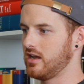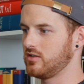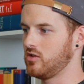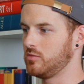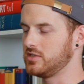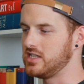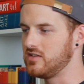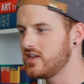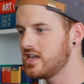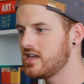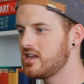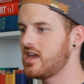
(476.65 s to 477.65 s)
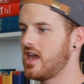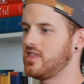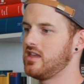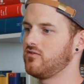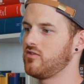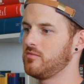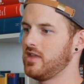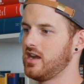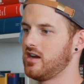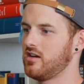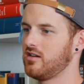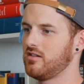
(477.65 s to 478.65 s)
Global TV, and then from
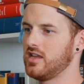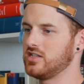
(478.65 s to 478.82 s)
there,